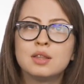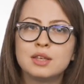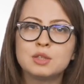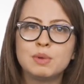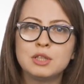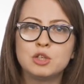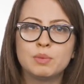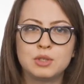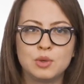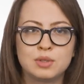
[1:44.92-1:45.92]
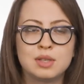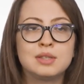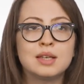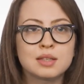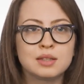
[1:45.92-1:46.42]
This means you must use the
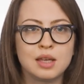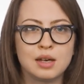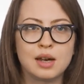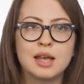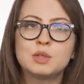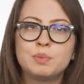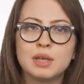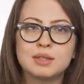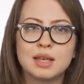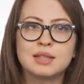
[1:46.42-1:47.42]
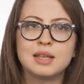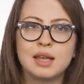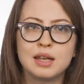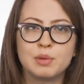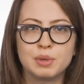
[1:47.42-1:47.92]
designated SPSS
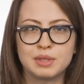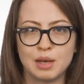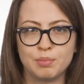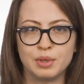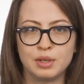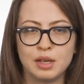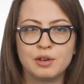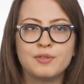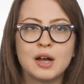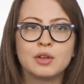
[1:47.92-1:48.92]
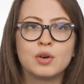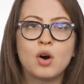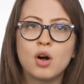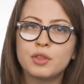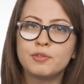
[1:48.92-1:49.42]
data input template and follow
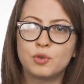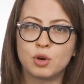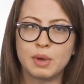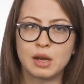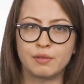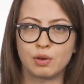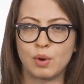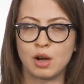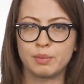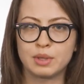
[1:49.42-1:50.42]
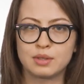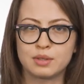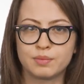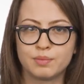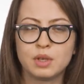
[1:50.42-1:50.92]
all the formatting requirements.
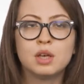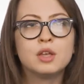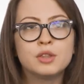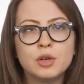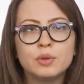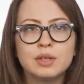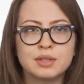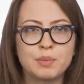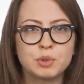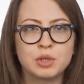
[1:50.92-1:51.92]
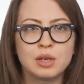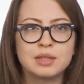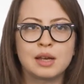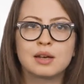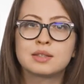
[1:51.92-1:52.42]
The only exception is
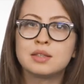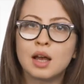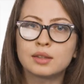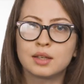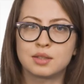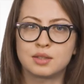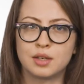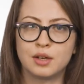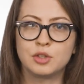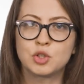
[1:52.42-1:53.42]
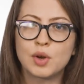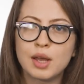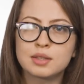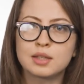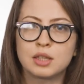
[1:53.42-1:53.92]
that it is not necessary to
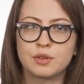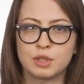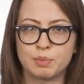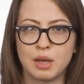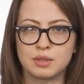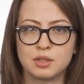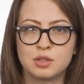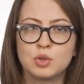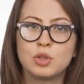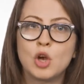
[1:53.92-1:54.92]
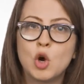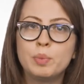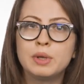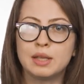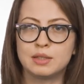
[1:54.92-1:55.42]
translate the responses to the
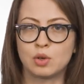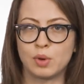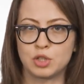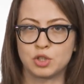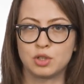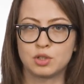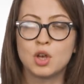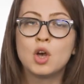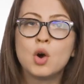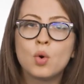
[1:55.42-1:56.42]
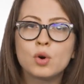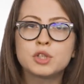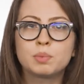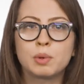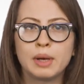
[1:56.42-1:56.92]
open-ended questions or
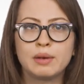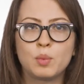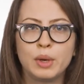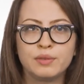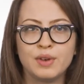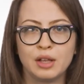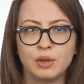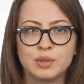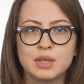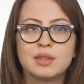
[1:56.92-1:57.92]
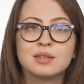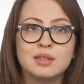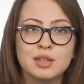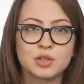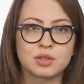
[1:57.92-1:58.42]
to provide weight values at this
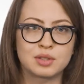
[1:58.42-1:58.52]
initial